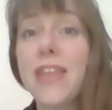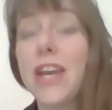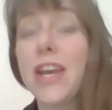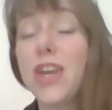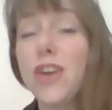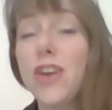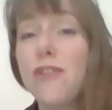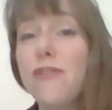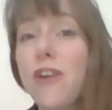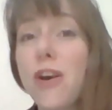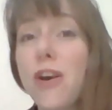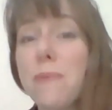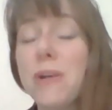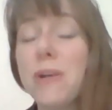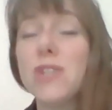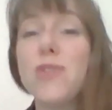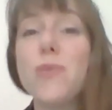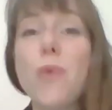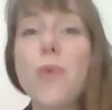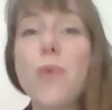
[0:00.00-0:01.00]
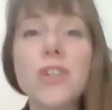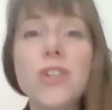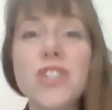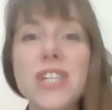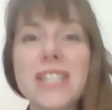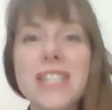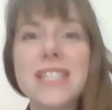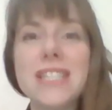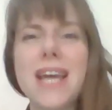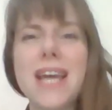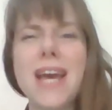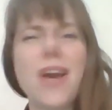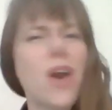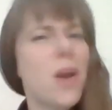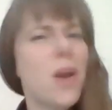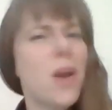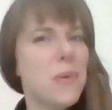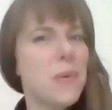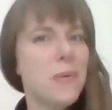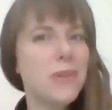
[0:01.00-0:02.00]
Thank you very much for watching today. I
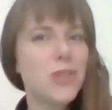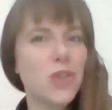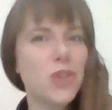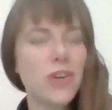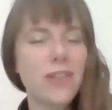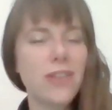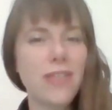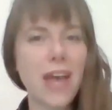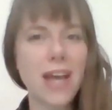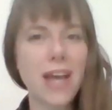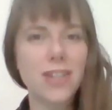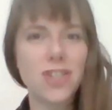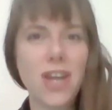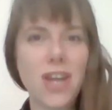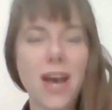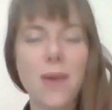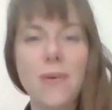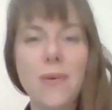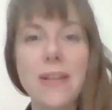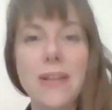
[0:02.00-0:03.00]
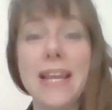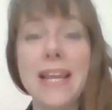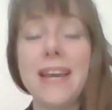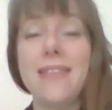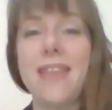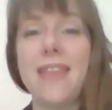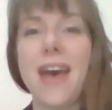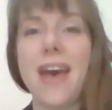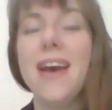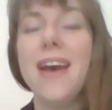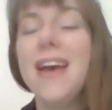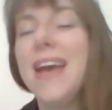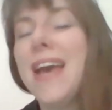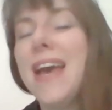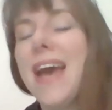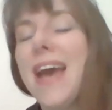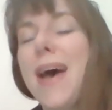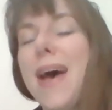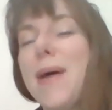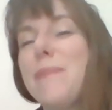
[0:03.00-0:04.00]
hope you enjoyed that chat with Lee there.
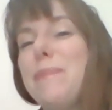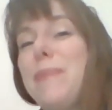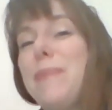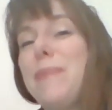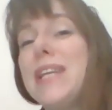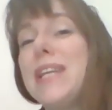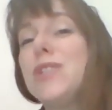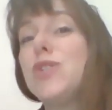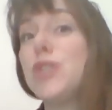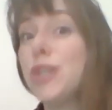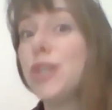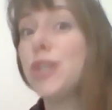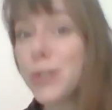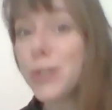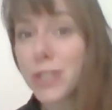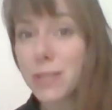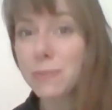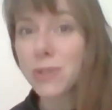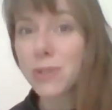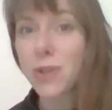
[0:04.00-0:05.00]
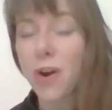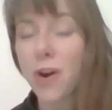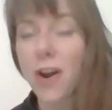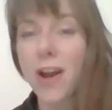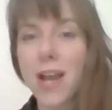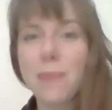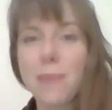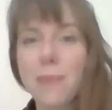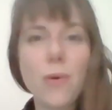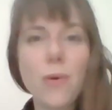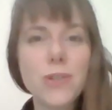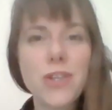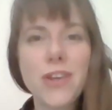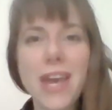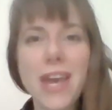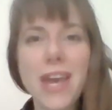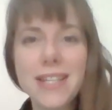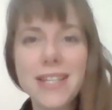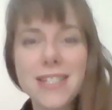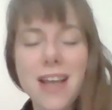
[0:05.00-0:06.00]
Please do subscribe. Also,
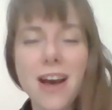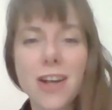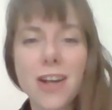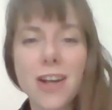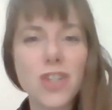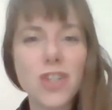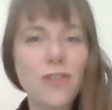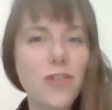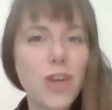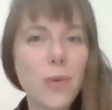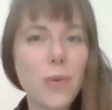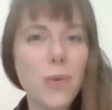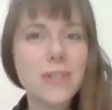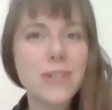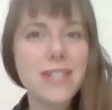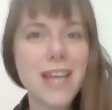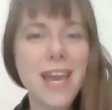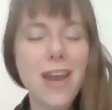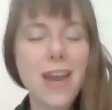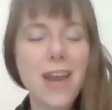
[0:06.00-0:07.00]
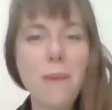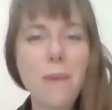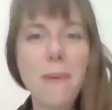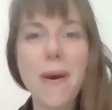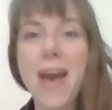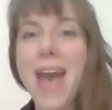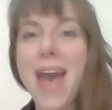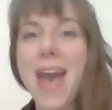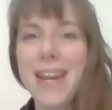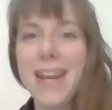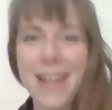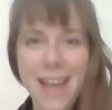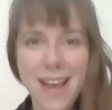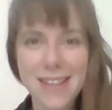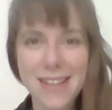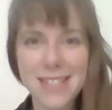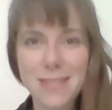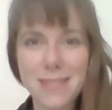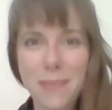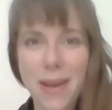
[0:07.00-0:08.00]
get in touch if you want to hear about any
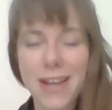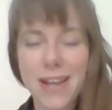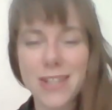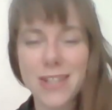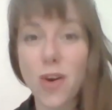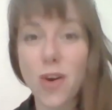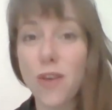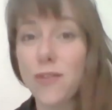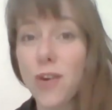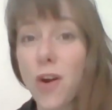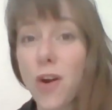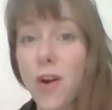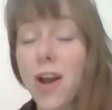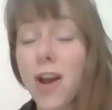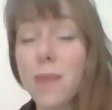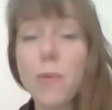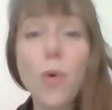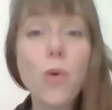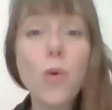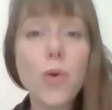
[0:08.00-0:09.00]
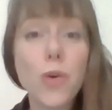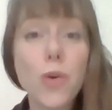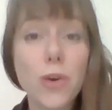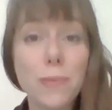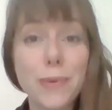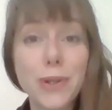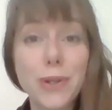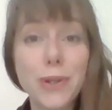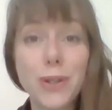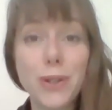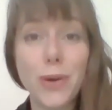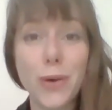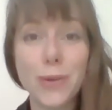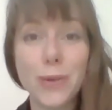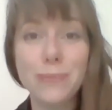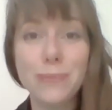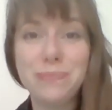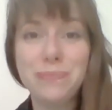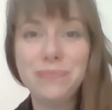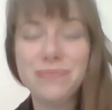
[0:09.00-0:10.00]
aspect of crime or criminal law.
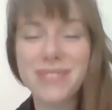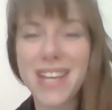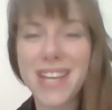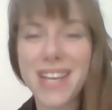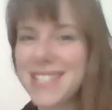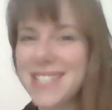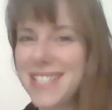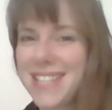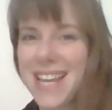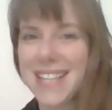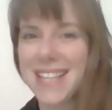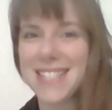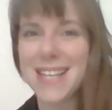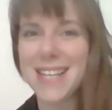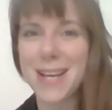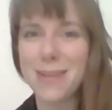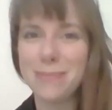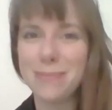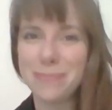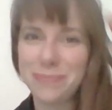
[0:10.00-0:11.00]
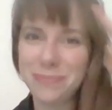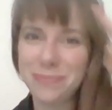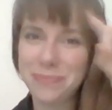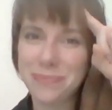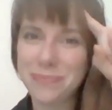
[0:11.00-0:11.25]
Until next time.